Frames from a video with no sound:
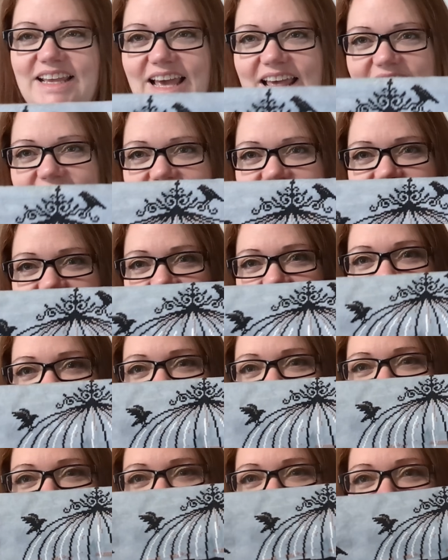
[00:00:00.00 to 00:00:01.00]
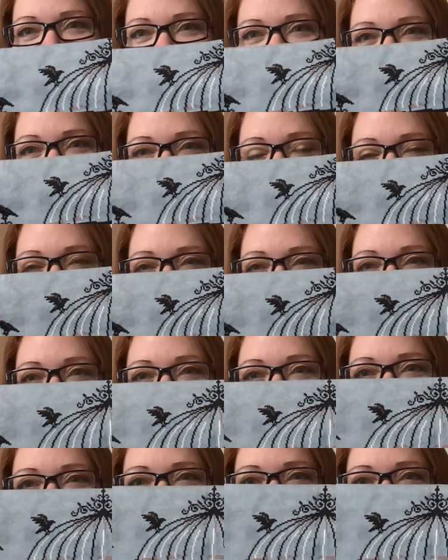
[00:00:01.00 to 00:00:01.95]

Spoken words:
I think a lot of people are gonna know.